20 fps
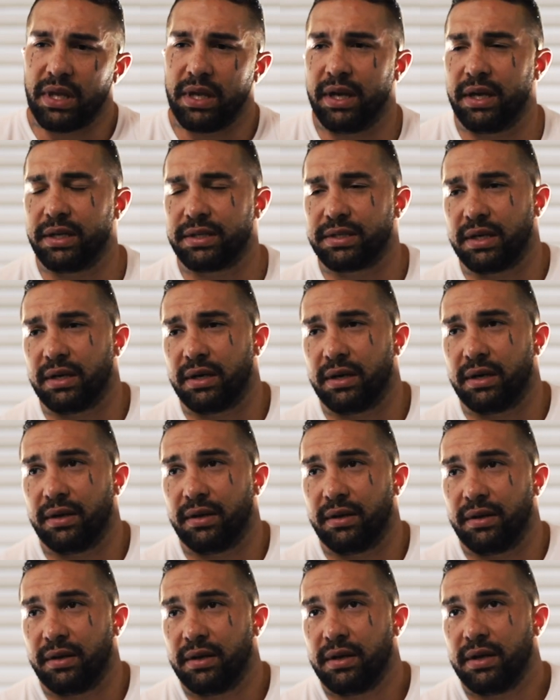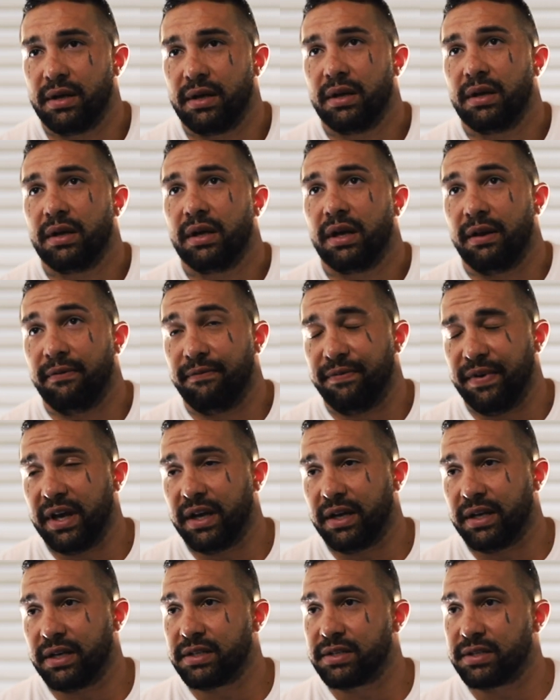It's in
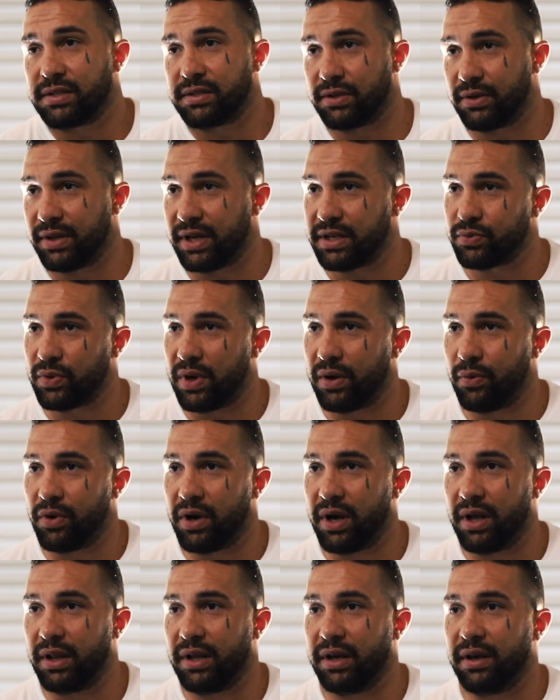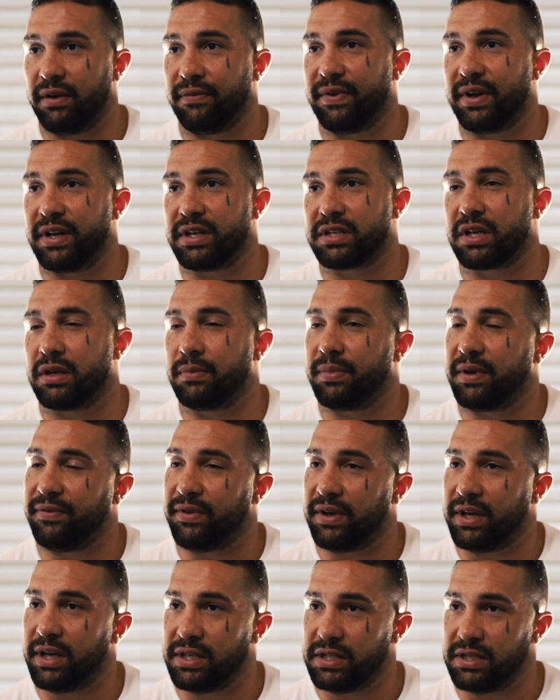Vegas, so that's right where I live, and it's going to be
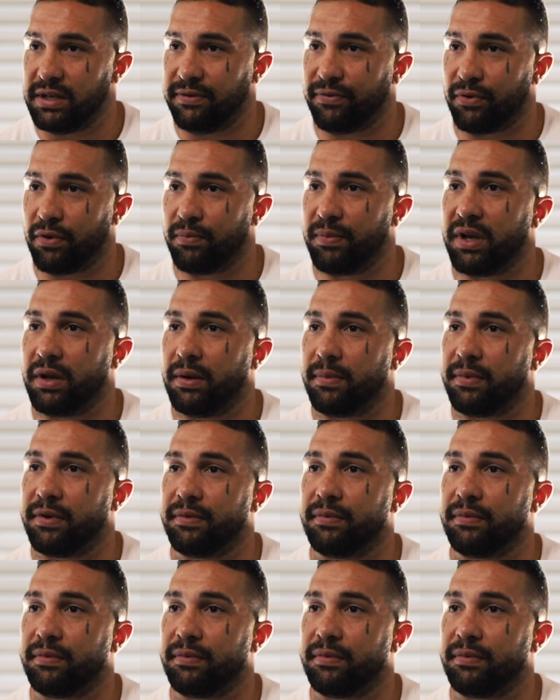easy for me to